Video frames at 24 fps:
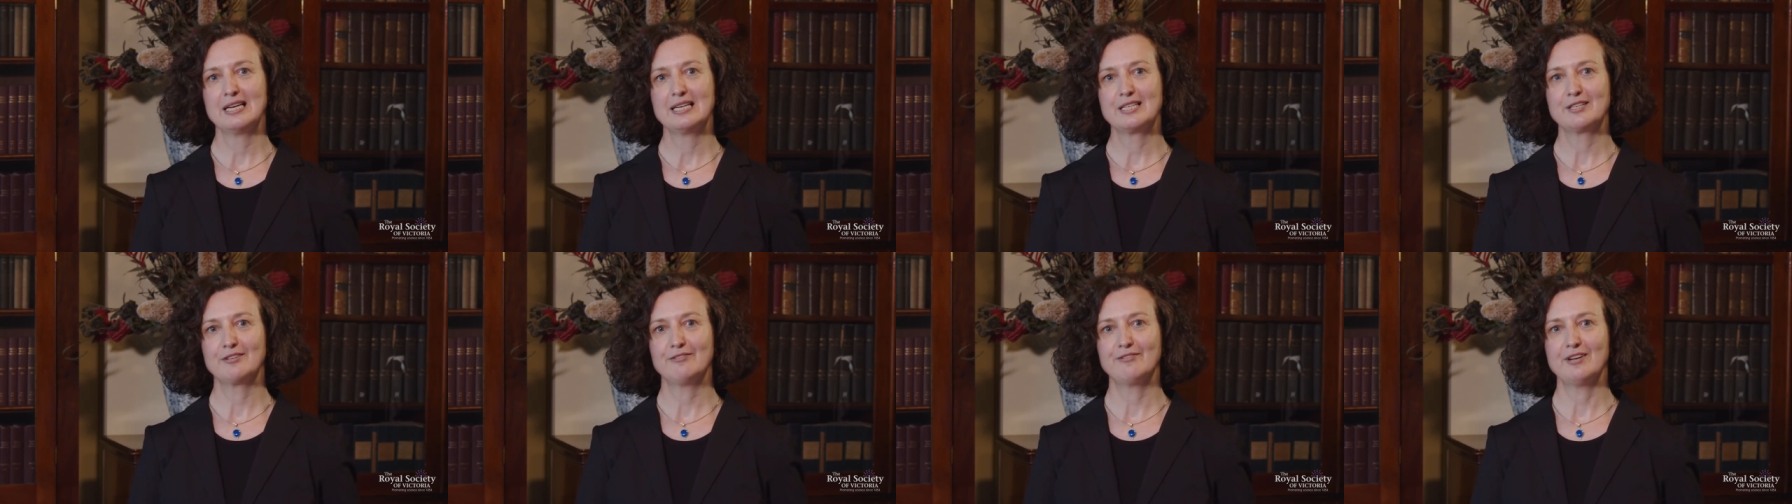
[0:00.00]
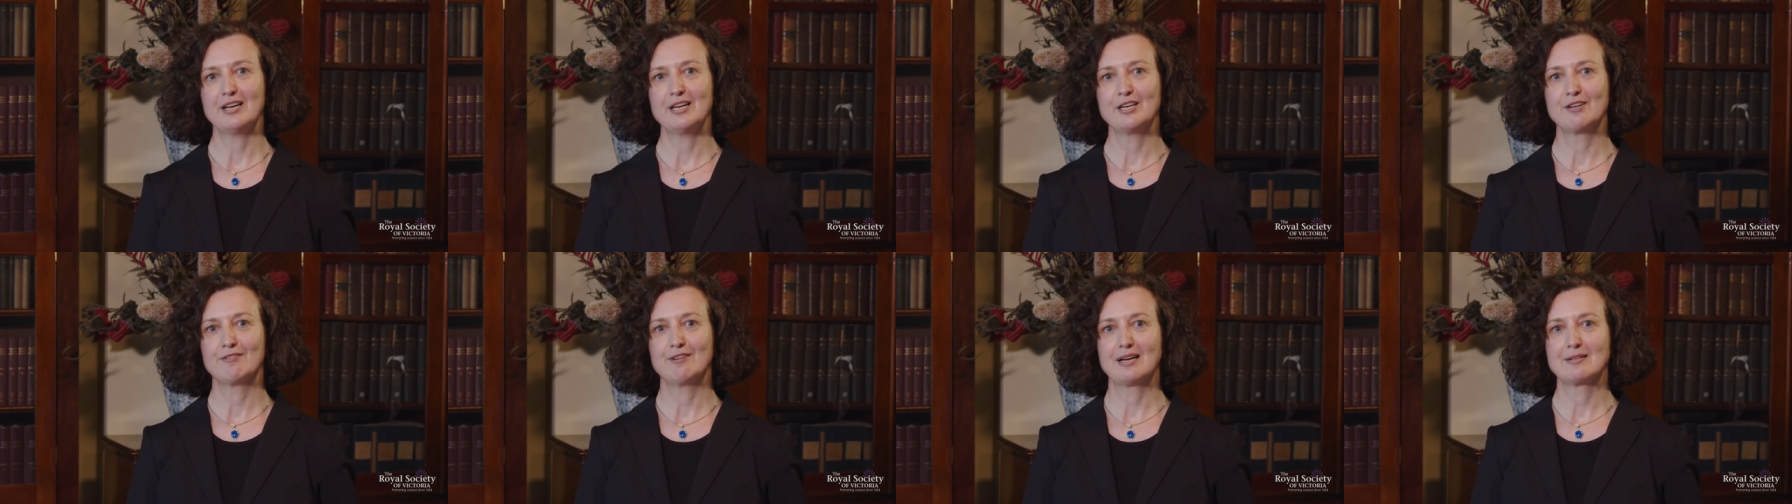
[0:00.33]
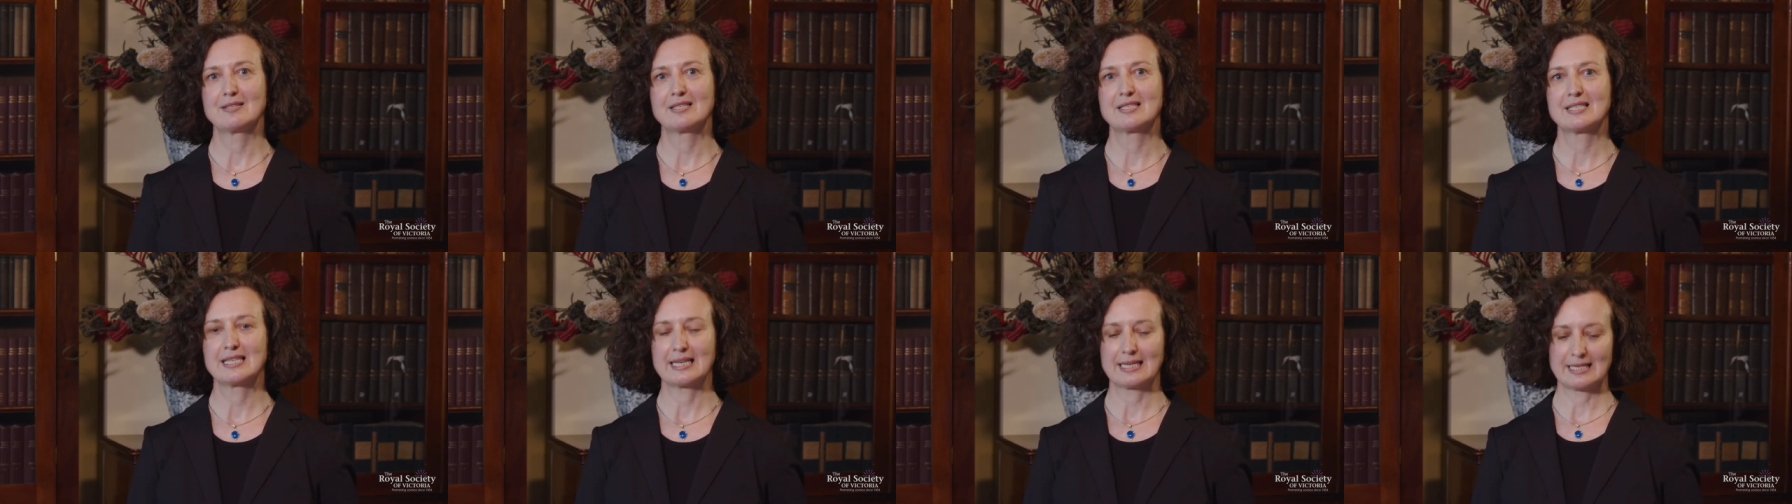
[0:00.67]
to feed
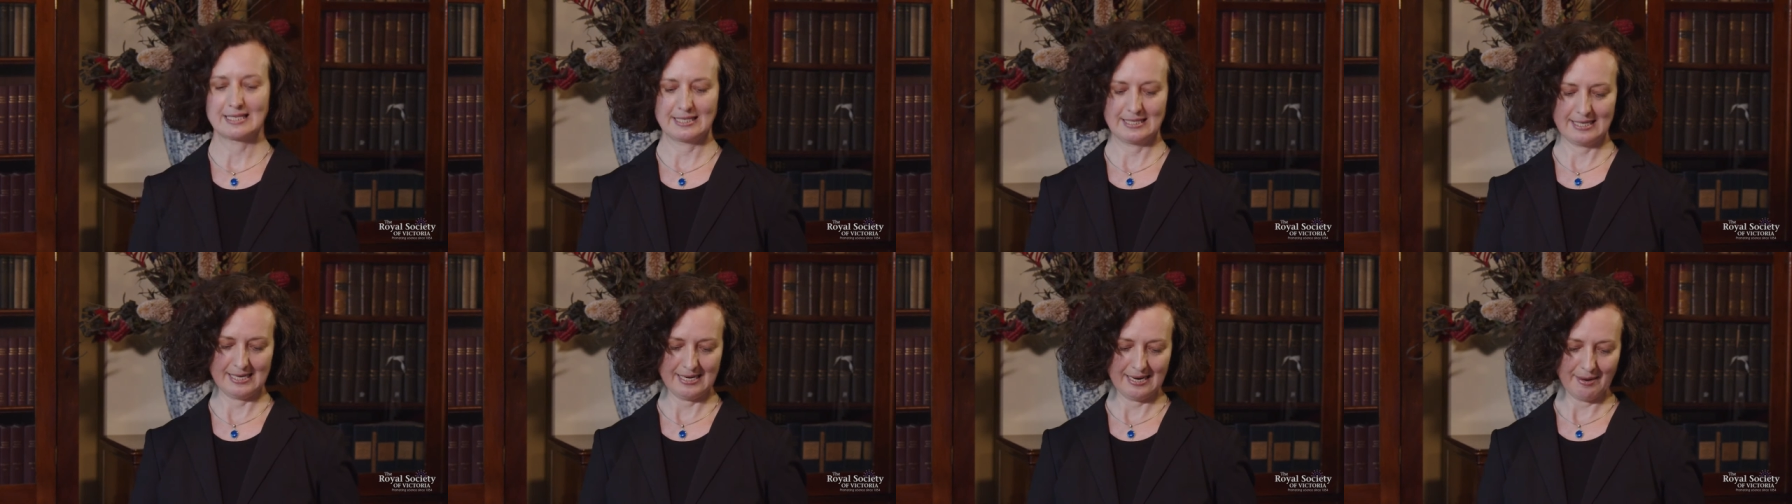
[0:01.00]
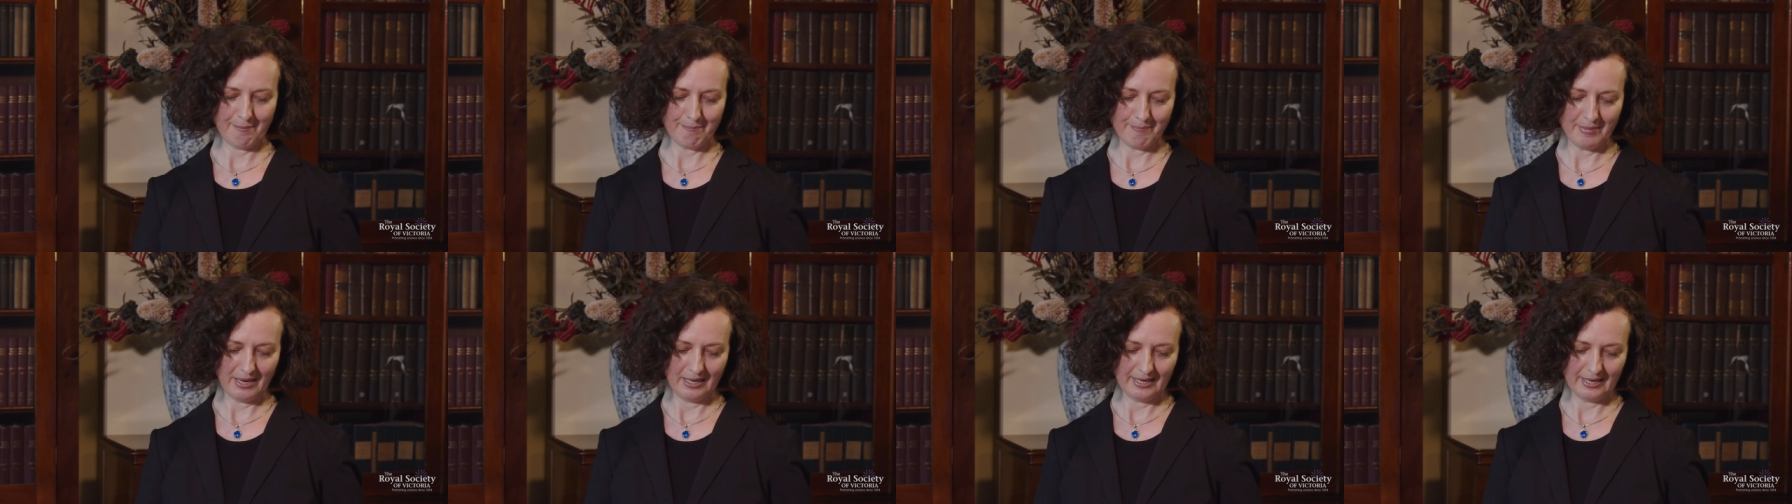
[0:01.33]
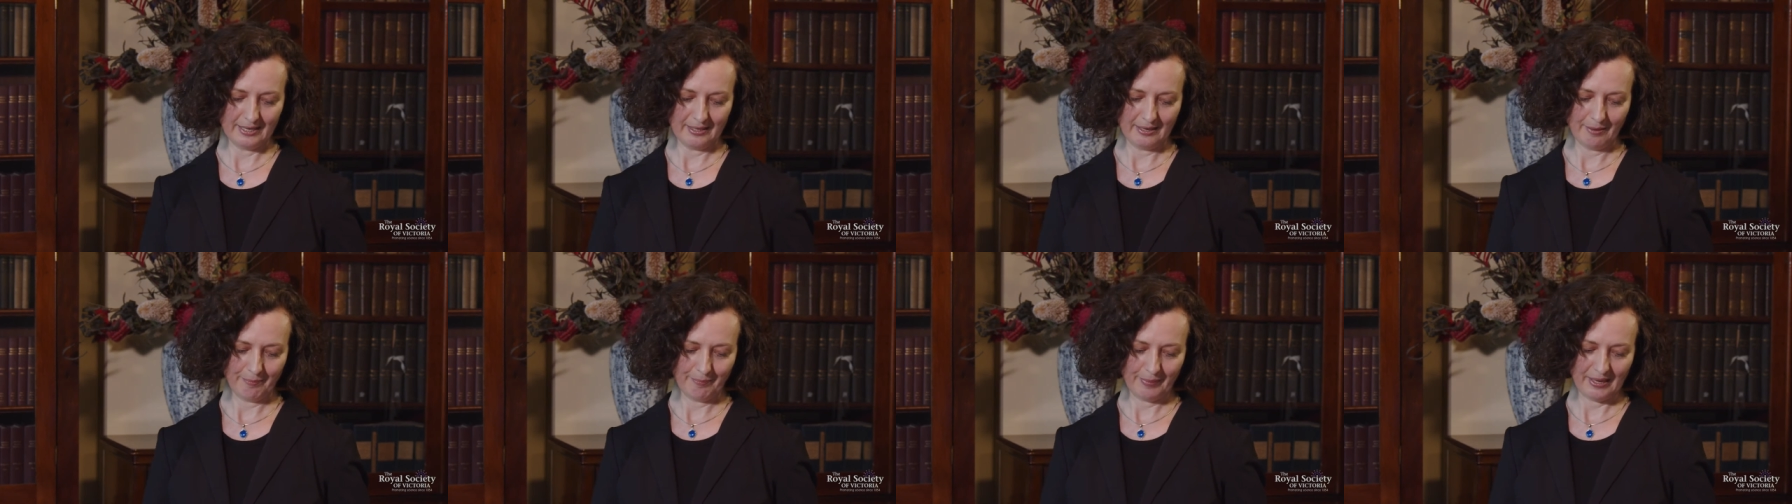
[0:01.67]
around 60
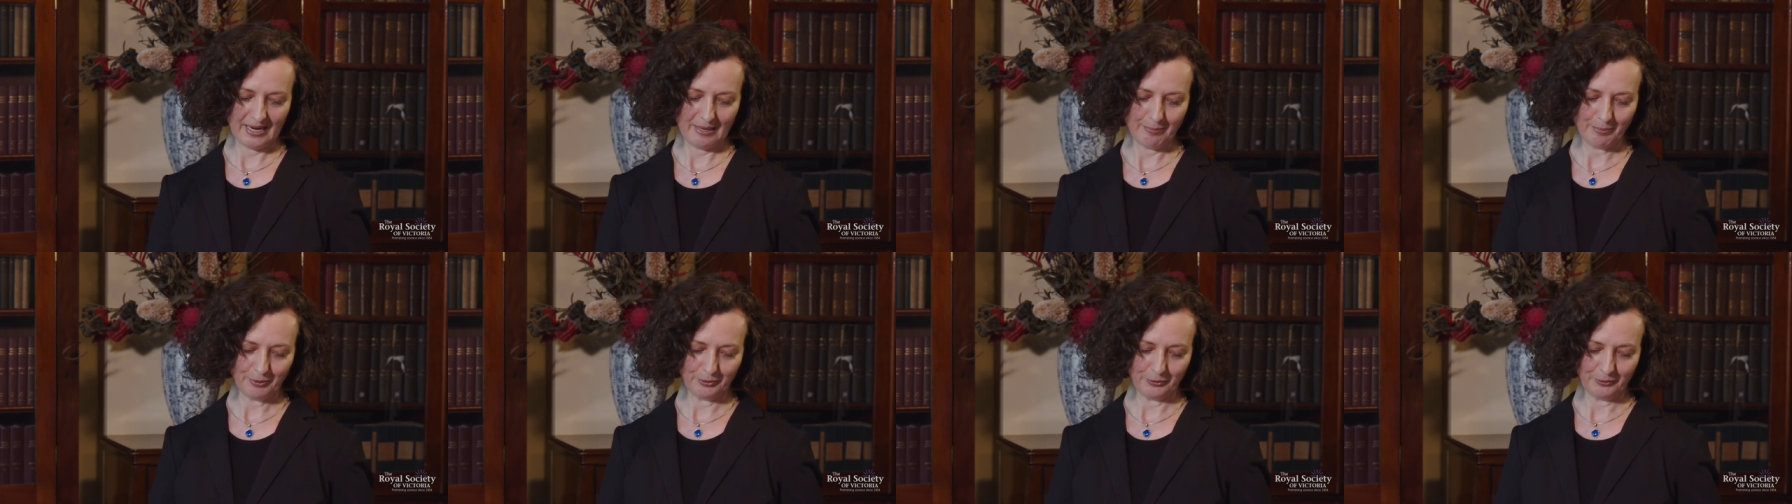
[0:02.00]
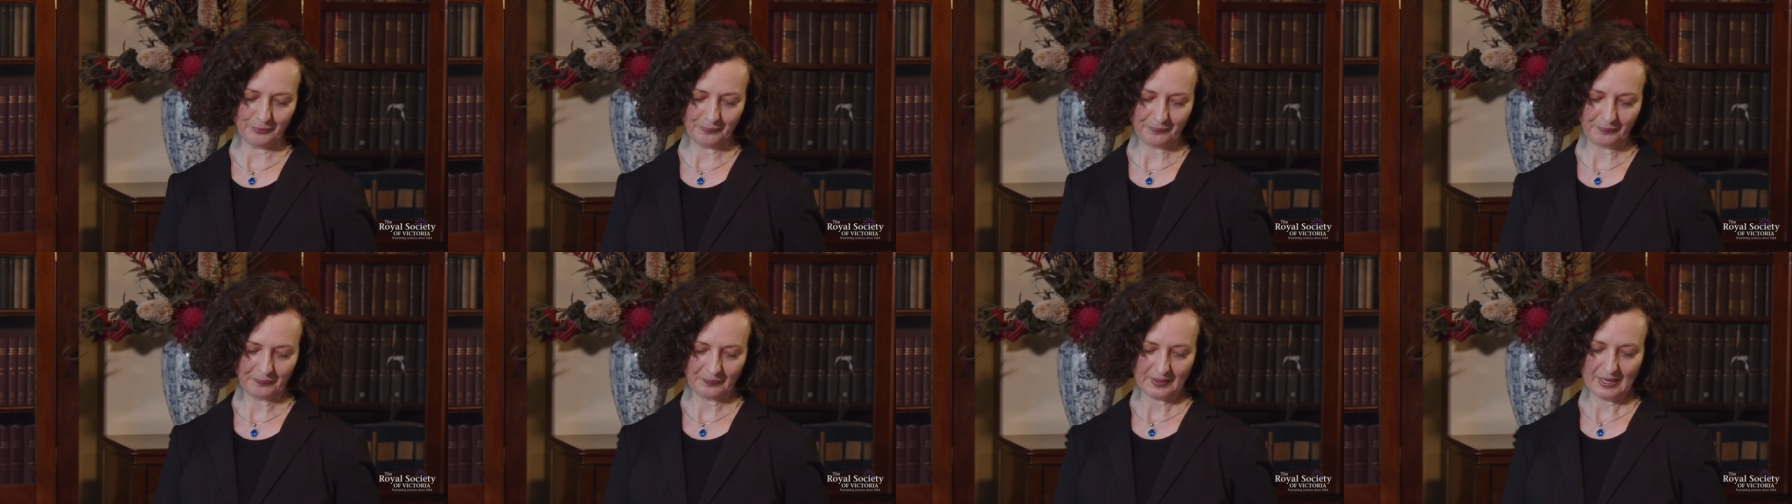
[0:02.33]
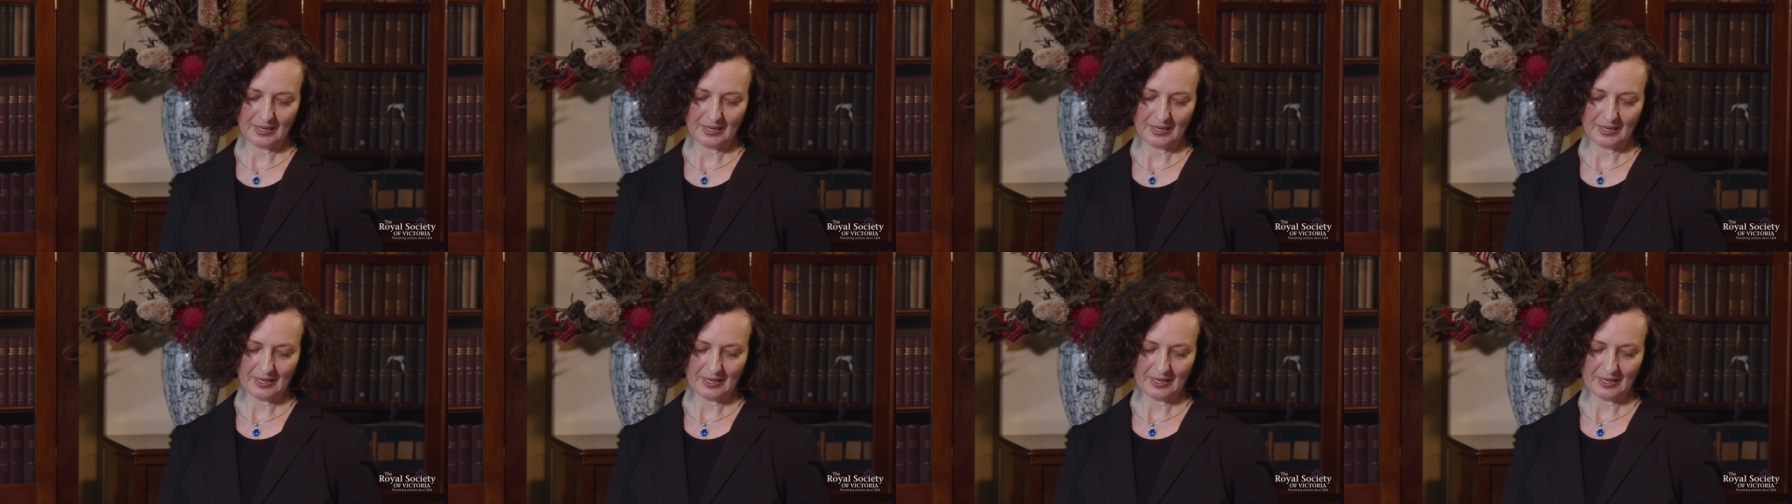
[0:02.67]
million people,